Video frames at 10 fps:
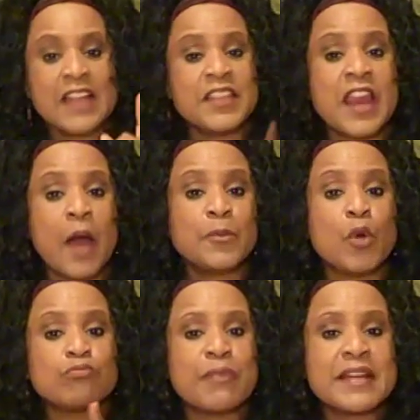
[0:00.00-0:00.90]
then I'm
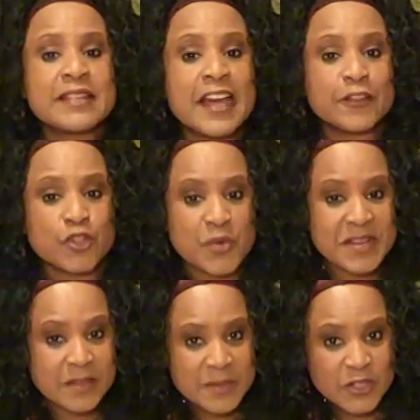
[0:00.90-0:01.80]
going to break down the
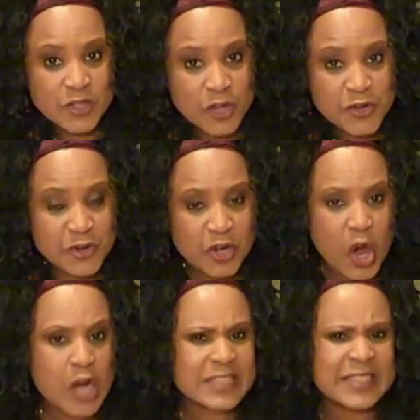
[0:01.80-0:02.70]
transmission on your
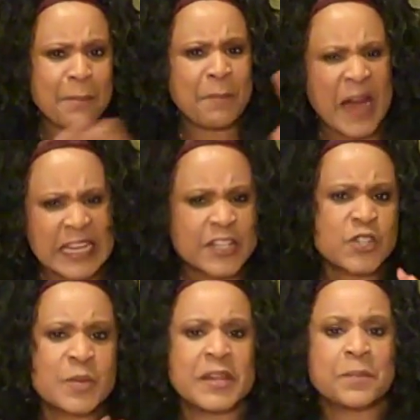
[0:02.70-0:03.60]
car as a
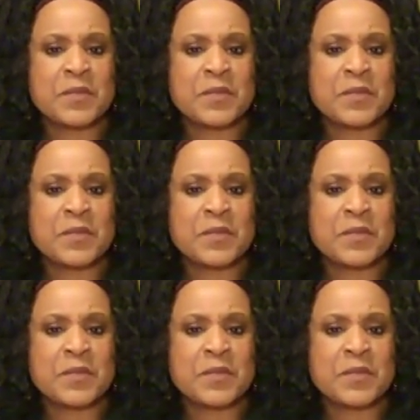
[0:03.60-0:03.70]
punishment.